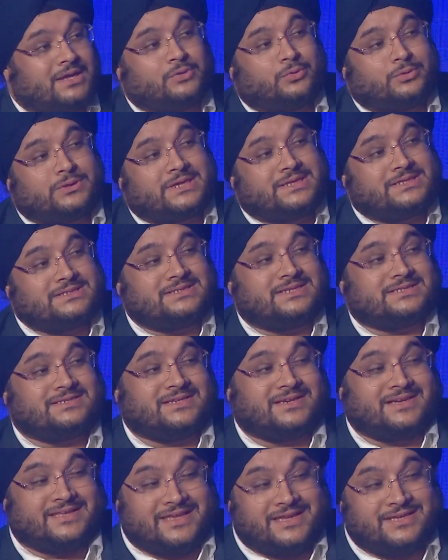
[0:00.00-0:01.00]
Hotels does a
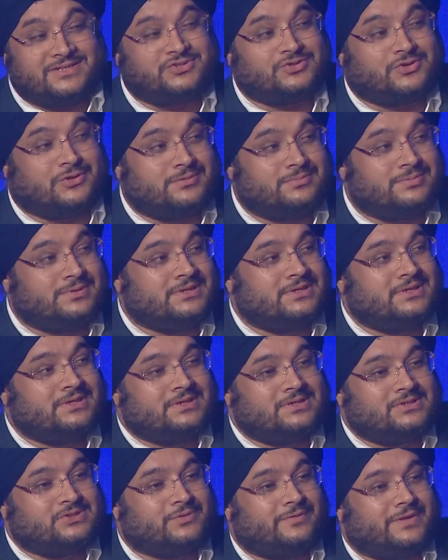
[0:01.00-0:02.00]
great job.
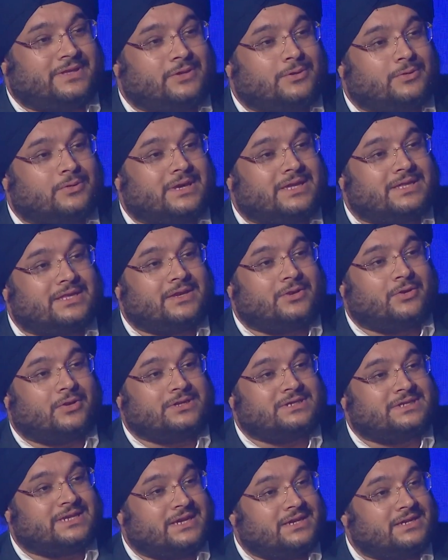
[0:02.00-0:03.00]
So when you look at their
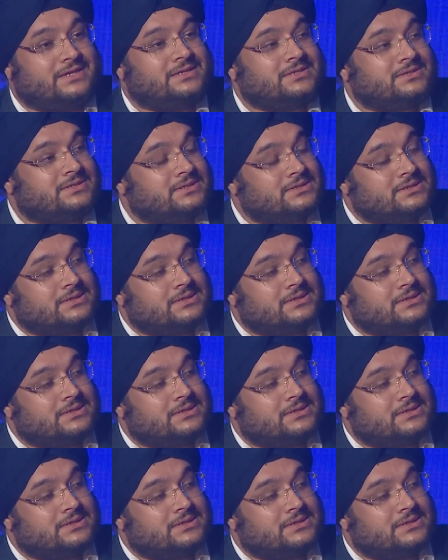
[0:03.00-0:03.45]
content,